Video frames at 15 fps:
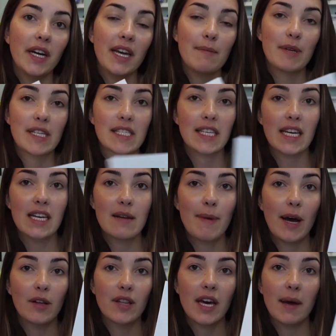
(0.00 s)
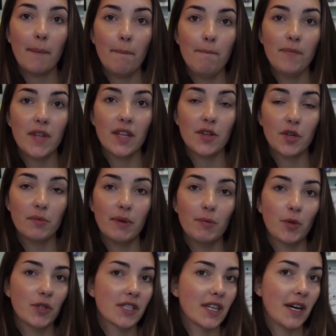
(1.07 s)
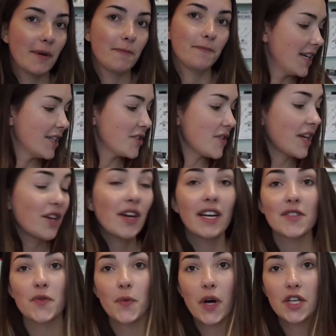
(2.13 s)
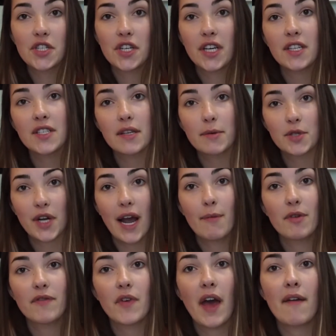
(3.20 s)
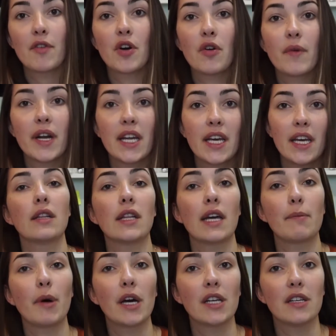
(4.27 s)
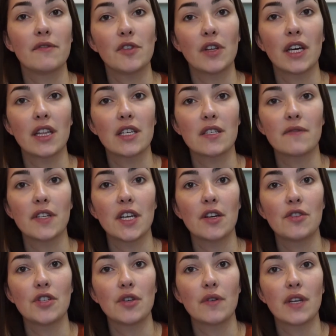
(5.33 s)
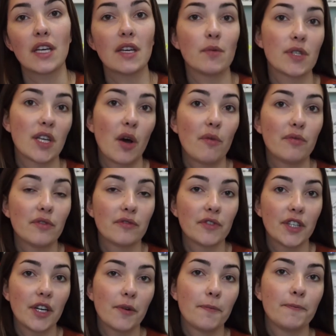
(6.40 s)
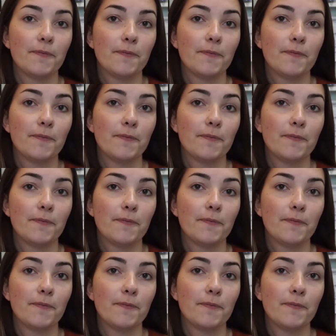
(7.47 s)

I am excited about them, and there will be more to come. So thank you guys for watching. Subscribe if you haven't already. Hit the like button if you like this video too and it was helpful for you.